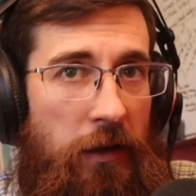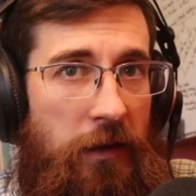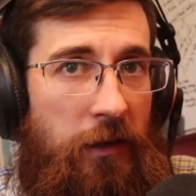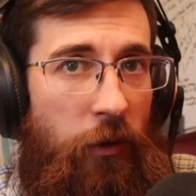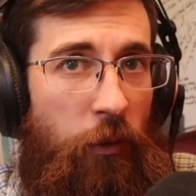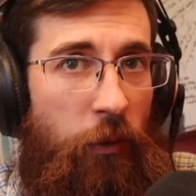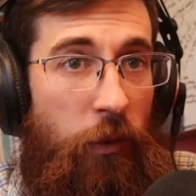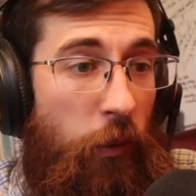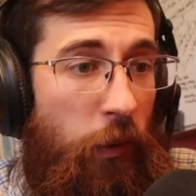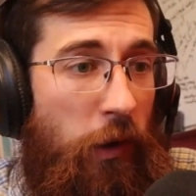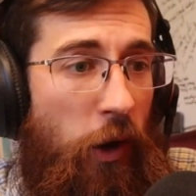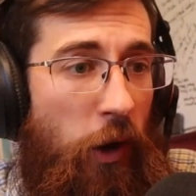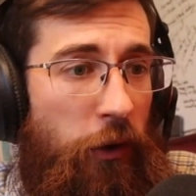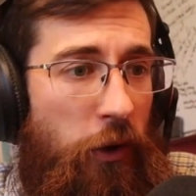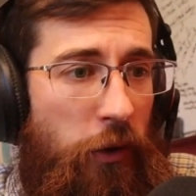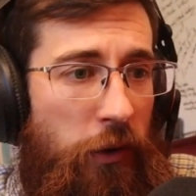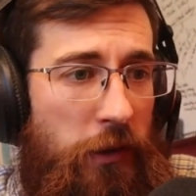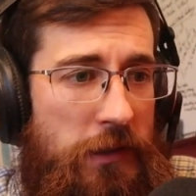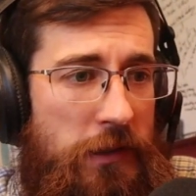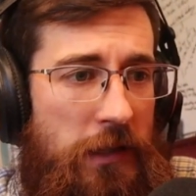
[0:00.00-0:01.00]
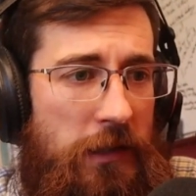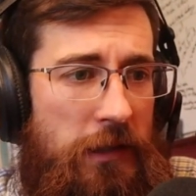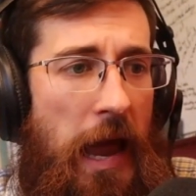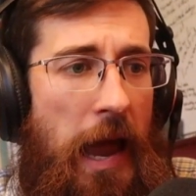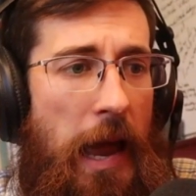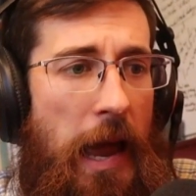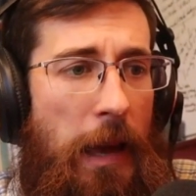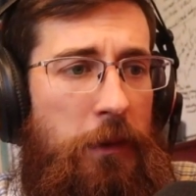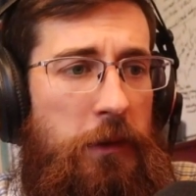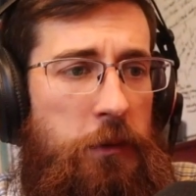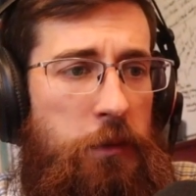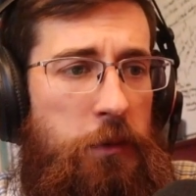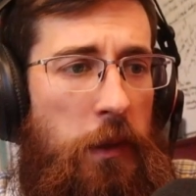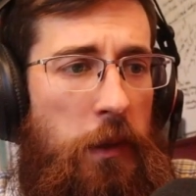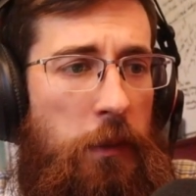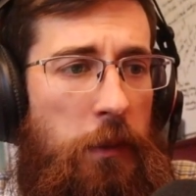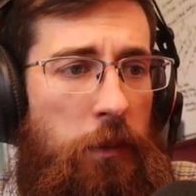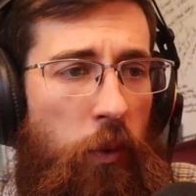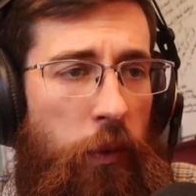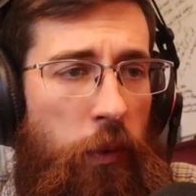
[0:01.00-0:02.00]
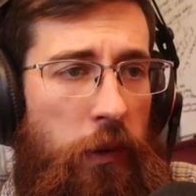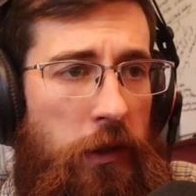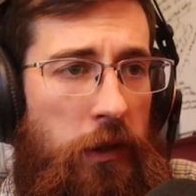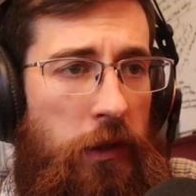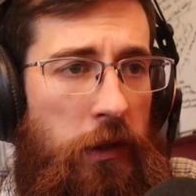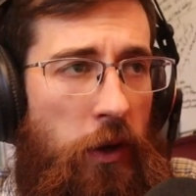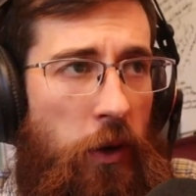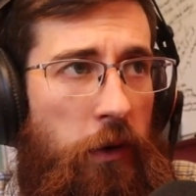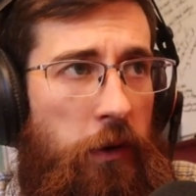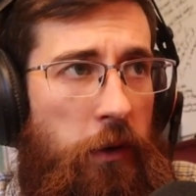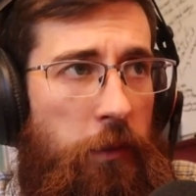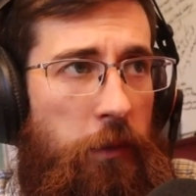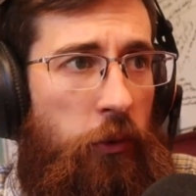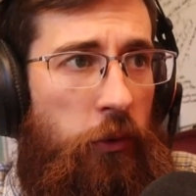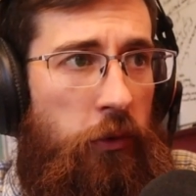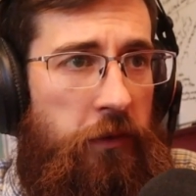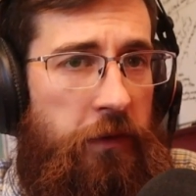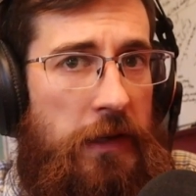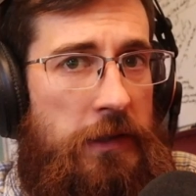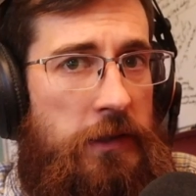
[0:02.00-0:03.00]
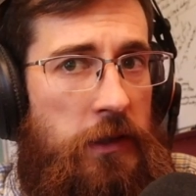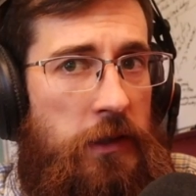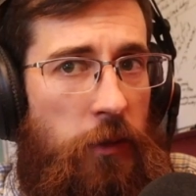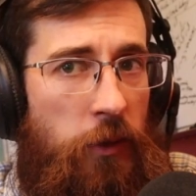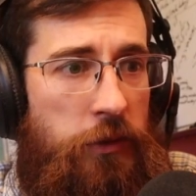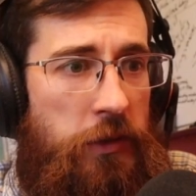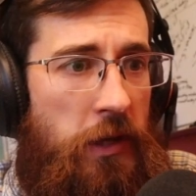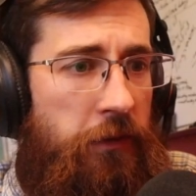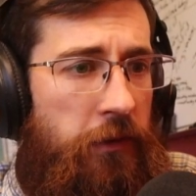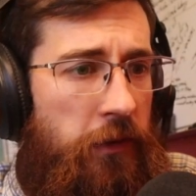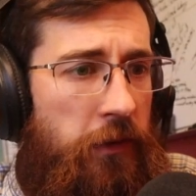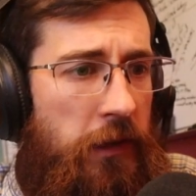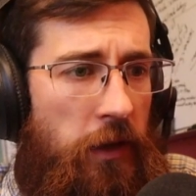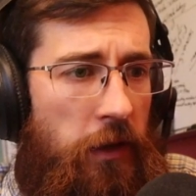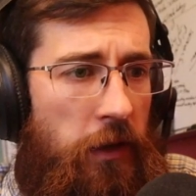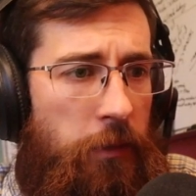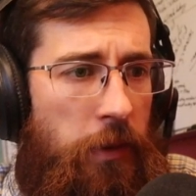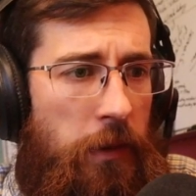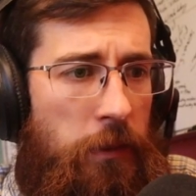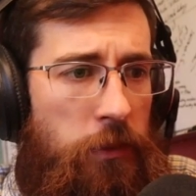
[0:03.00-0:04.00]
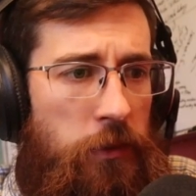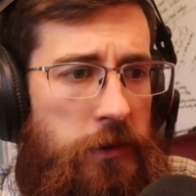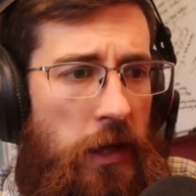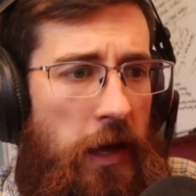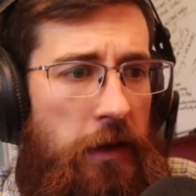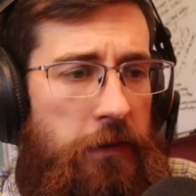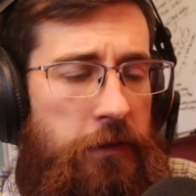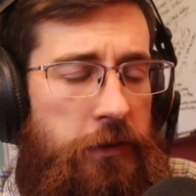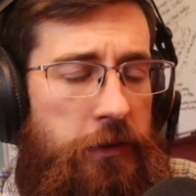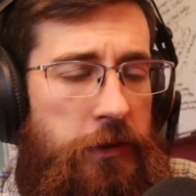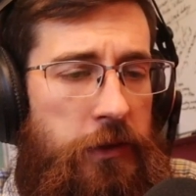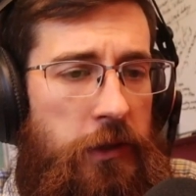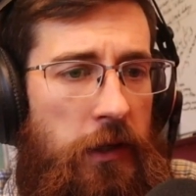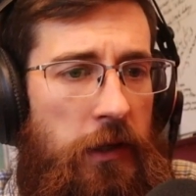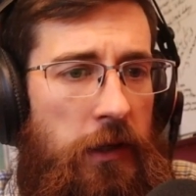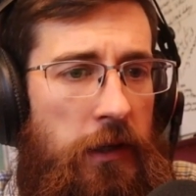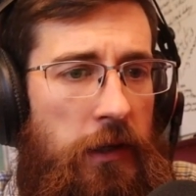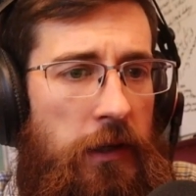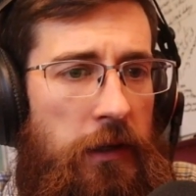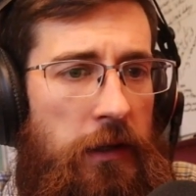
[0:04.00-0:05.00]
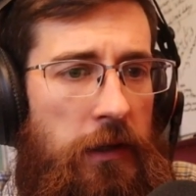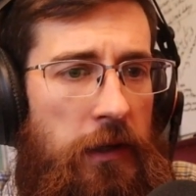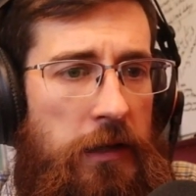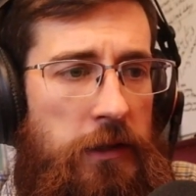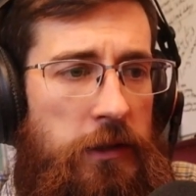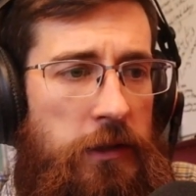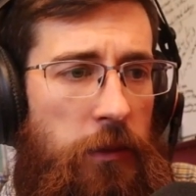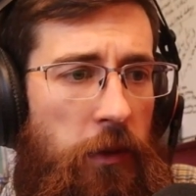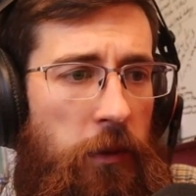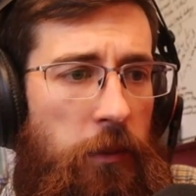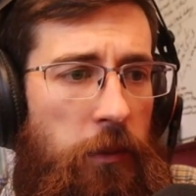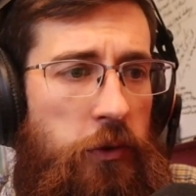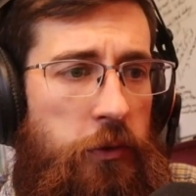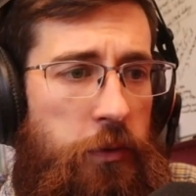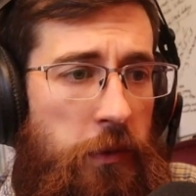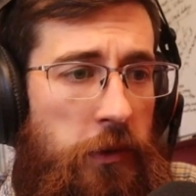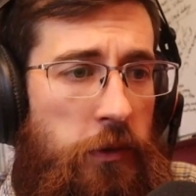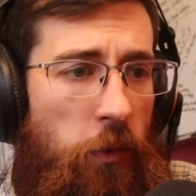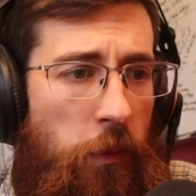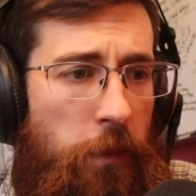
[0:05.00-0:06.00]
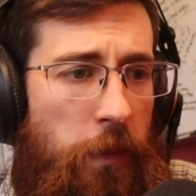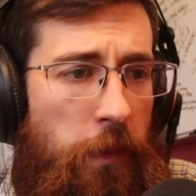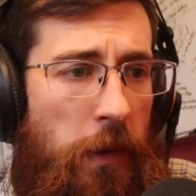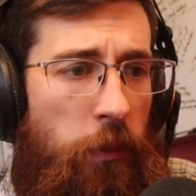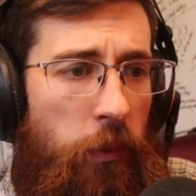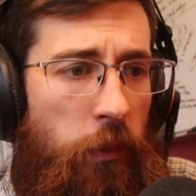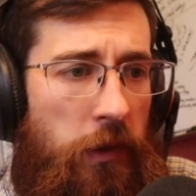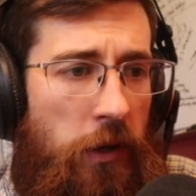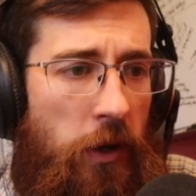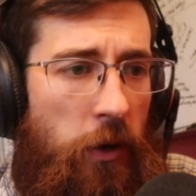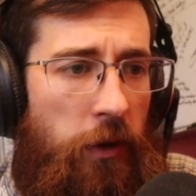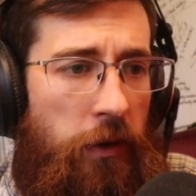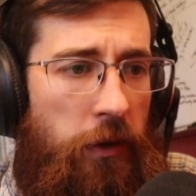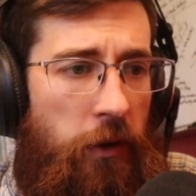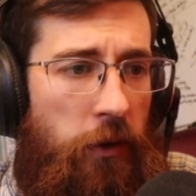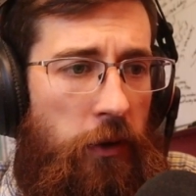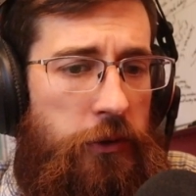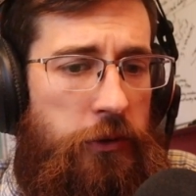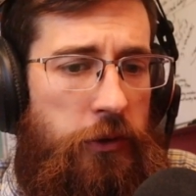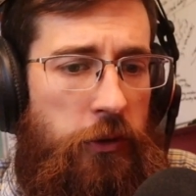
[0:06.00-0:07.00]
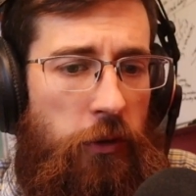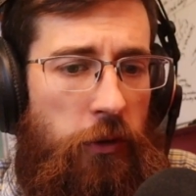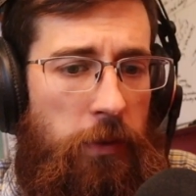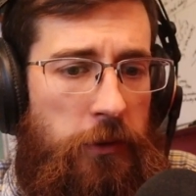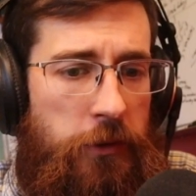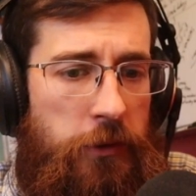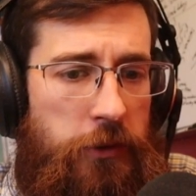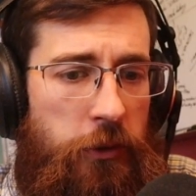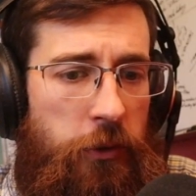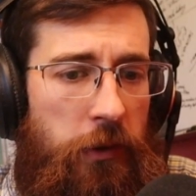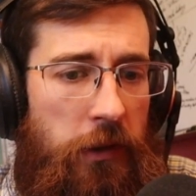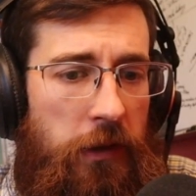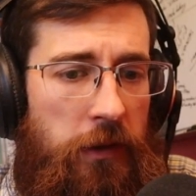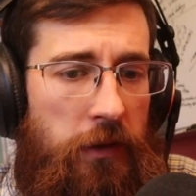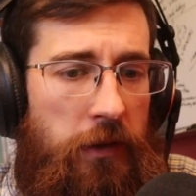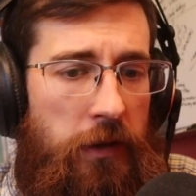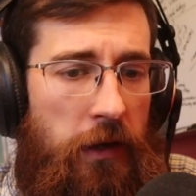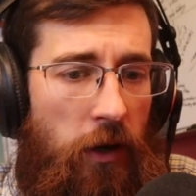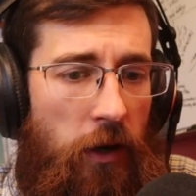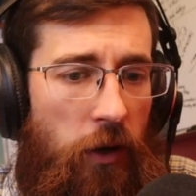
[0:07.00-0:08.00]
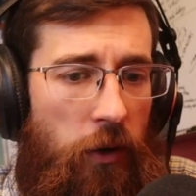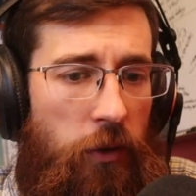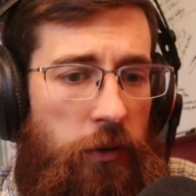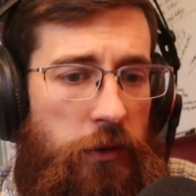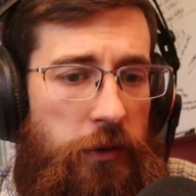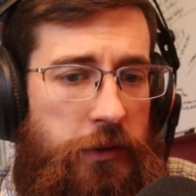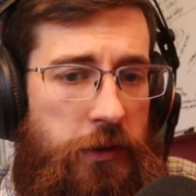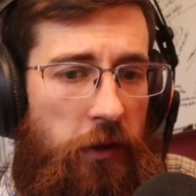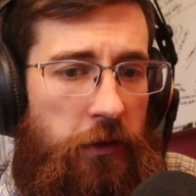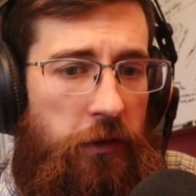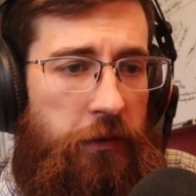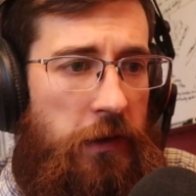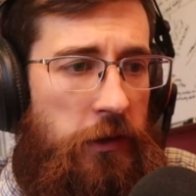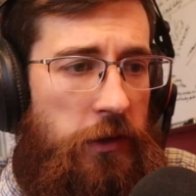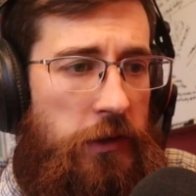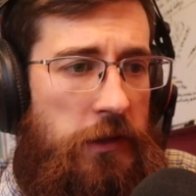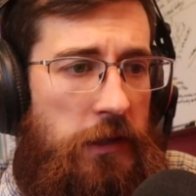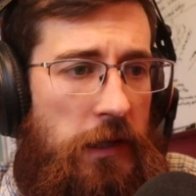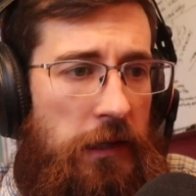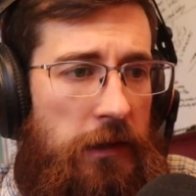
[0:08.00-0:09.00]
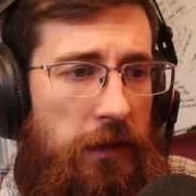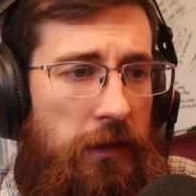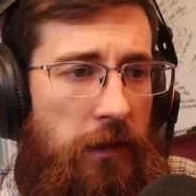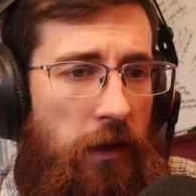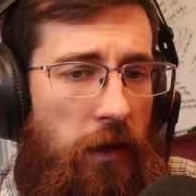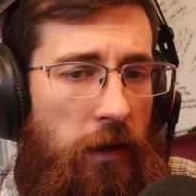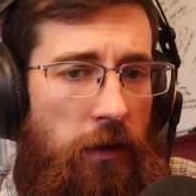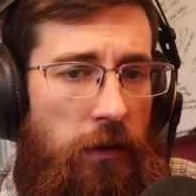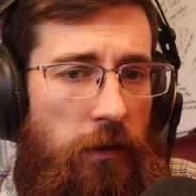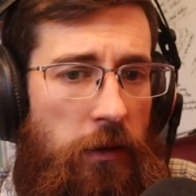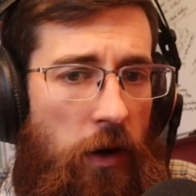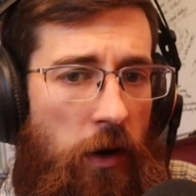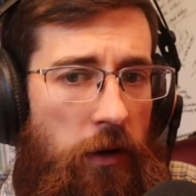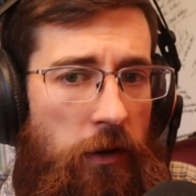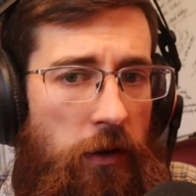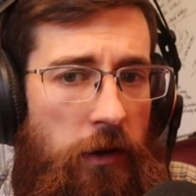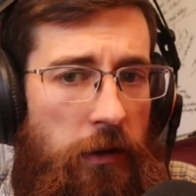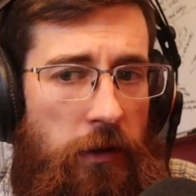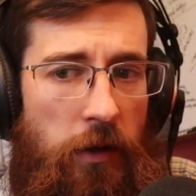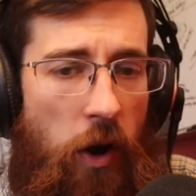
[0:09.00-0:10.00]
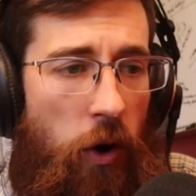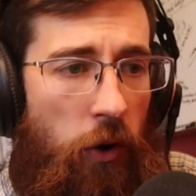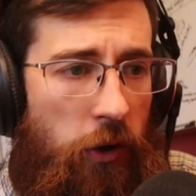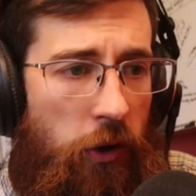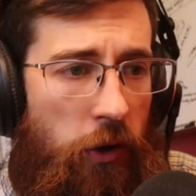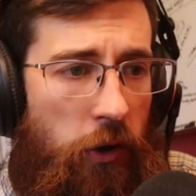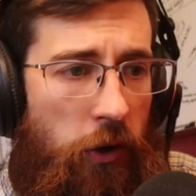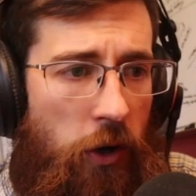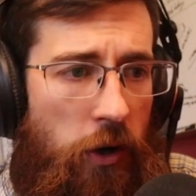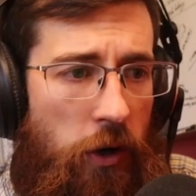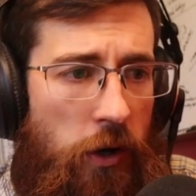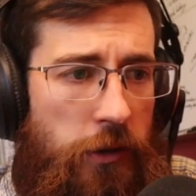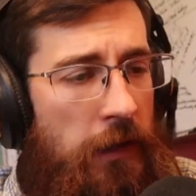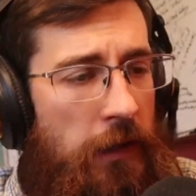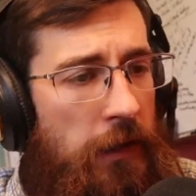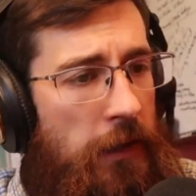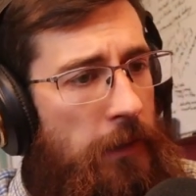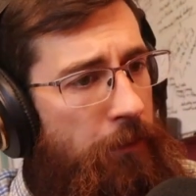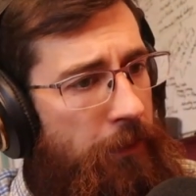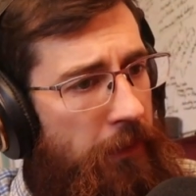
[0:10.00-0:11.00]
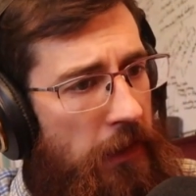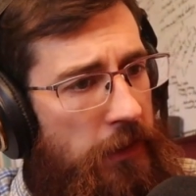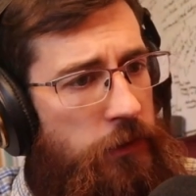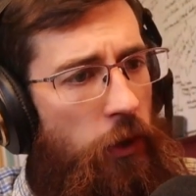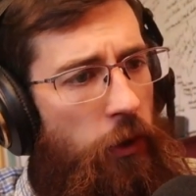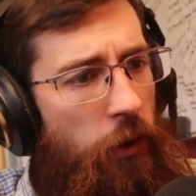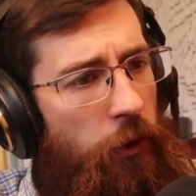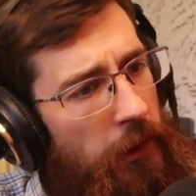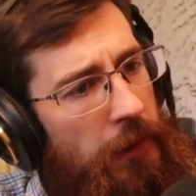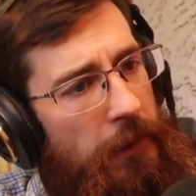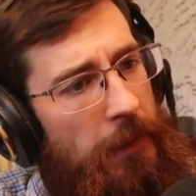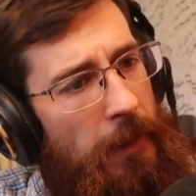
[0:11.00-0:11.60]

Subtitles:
we all know this, that the happiest people we know are the people who invest the most heavily in other people's lives. And some of the most miserable people we know are those who are pursuing their own self-interest at all cost. And so